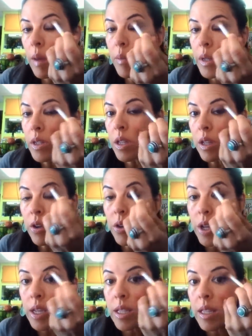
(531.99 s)
up into the
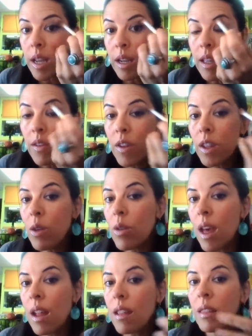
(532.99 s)
crease and giving you
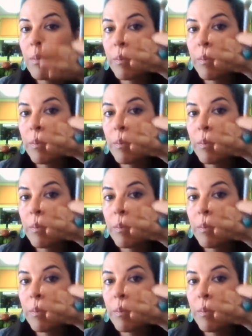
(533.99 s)
that